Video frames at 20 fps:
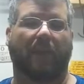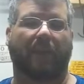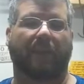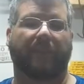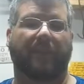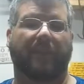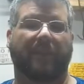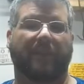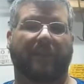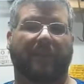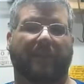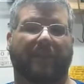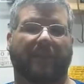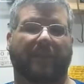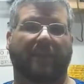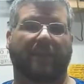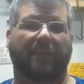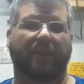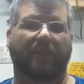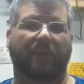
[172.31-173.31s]
peel and
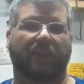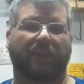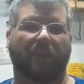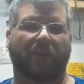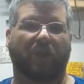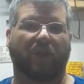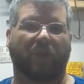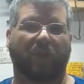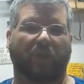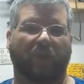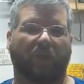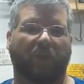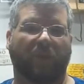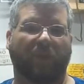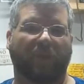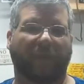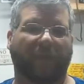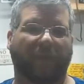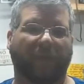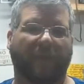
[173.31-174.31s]
stick shingle
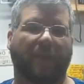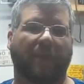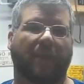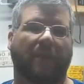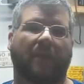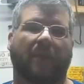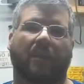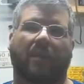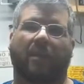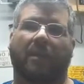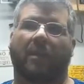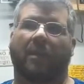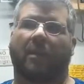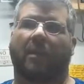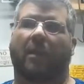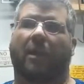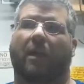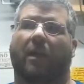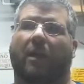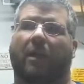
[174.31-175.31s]
roofing.
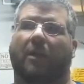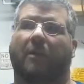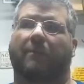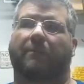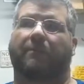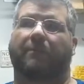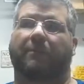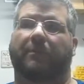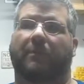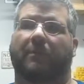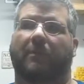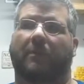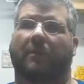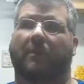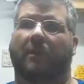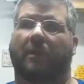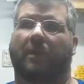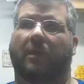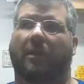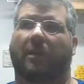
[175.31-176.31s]

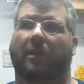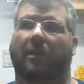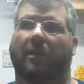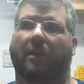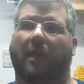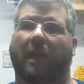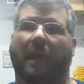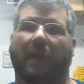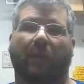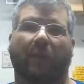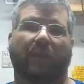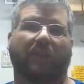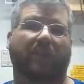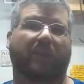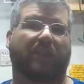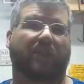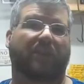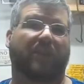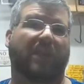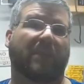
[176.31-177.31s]
It was
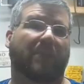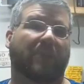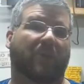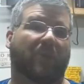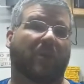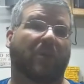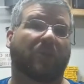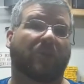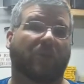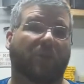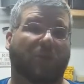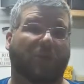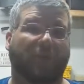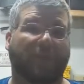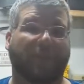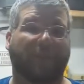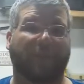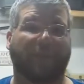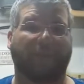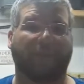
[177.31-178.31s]
a cheaper
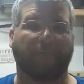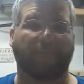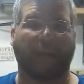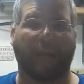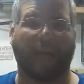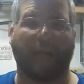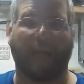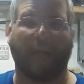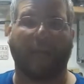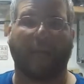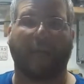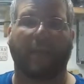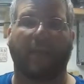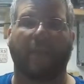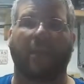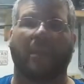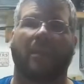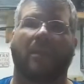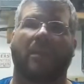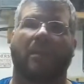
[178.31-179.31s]
alternative than buying
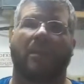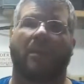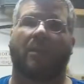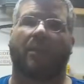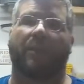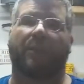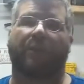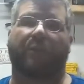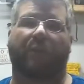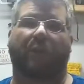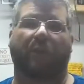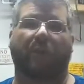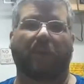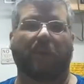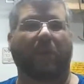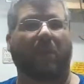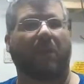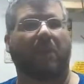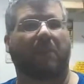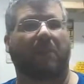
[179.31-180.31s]

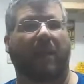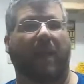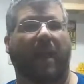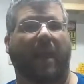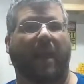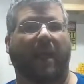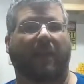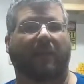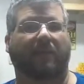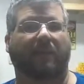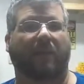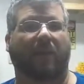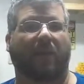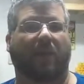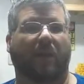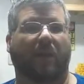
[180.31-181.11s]
$30 packs,